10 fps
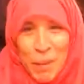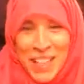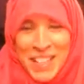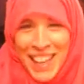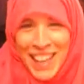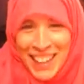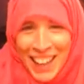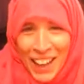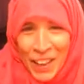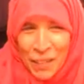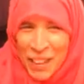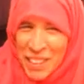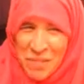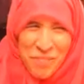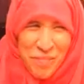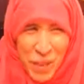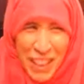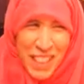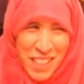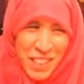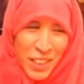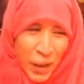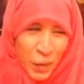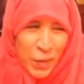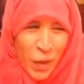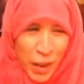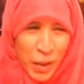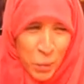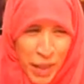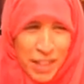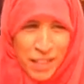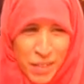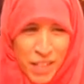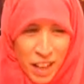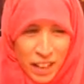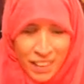saying that, and I'm like, 9 weeks done.